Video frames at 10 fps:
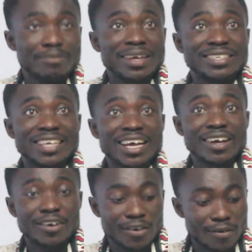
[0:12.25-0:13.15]
measure
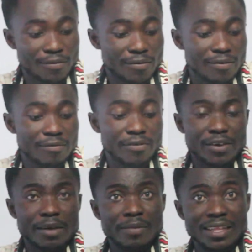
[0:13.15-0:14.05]
of
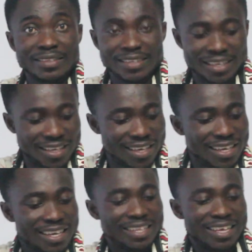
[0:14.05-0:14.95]
variability.
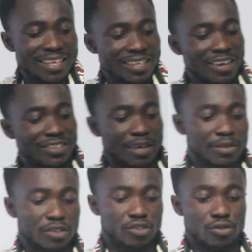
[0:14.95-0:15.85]
This is our
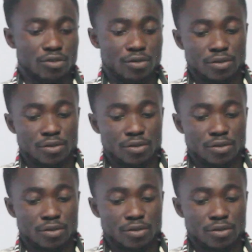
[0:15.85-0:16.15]
chapter 2.